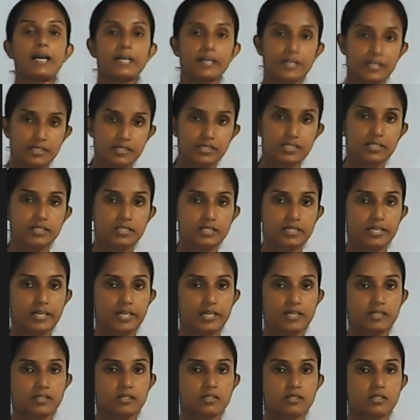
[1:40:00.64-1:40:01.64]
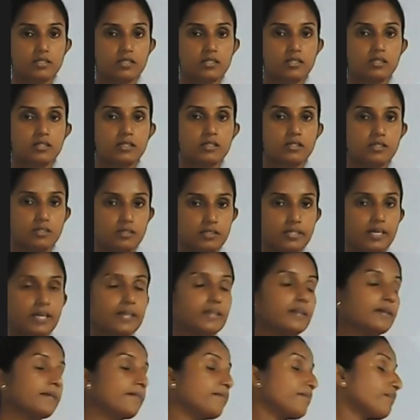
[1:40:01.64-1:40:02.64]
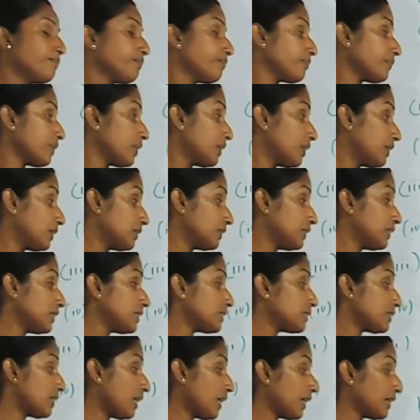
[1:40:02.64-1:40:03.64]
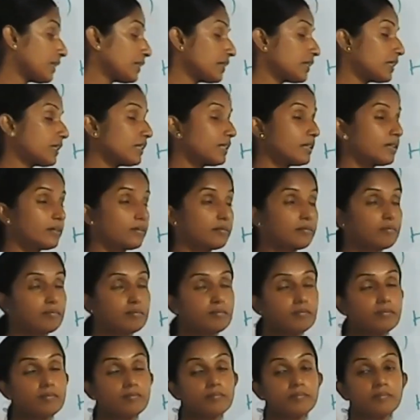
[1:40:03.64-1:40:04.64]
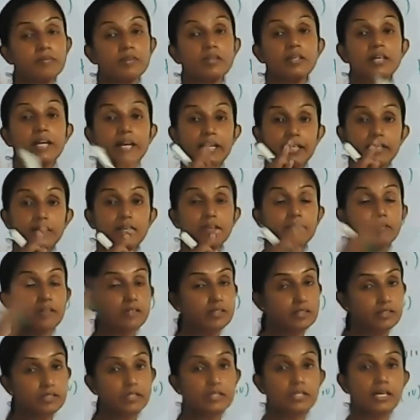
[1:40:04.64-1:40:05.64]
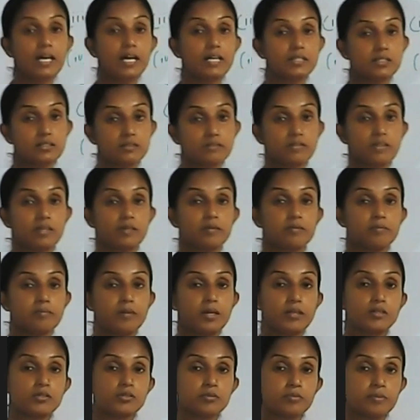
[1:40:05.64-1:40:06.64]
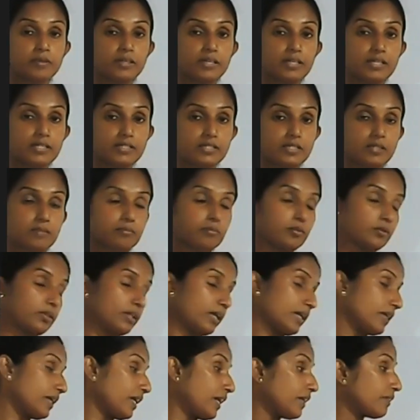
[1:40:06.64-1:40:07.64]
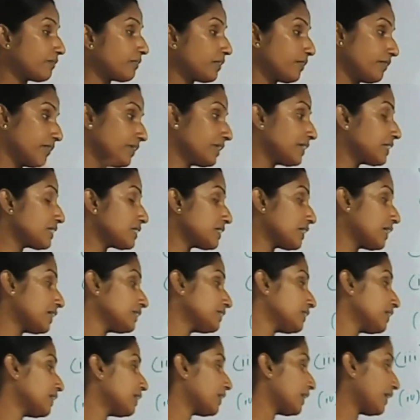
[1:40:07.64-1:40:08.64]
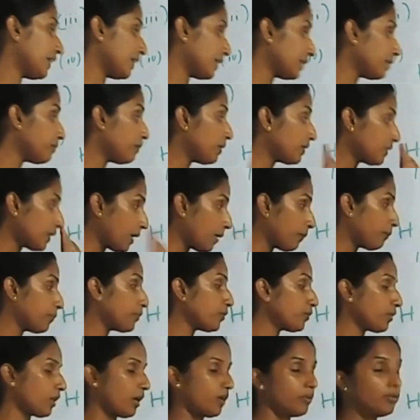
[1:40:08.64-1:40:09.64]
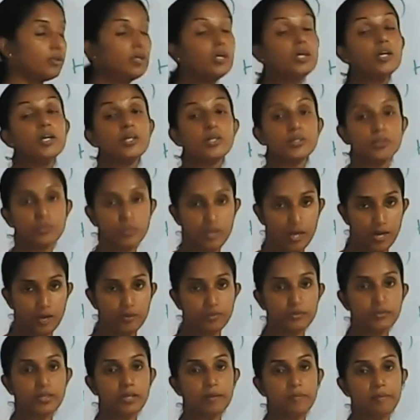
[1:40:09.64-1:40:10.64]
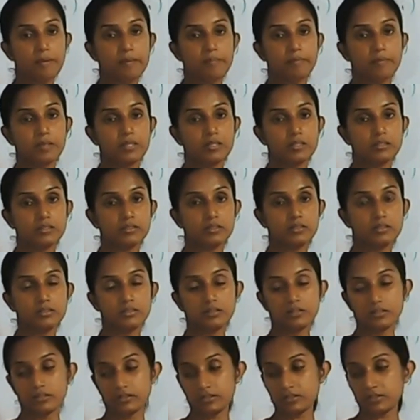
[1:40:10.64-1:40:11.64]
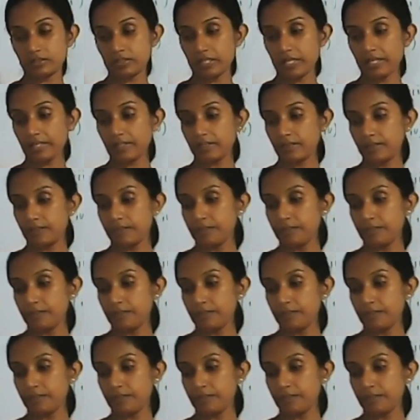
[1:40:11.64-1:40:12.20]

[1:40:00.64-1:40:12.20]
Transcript: and acid rains, right? These are in the grade 11, the last one, biosphere lesson, Pute, right? We will discuss it later, but up to now, you have to remember, right?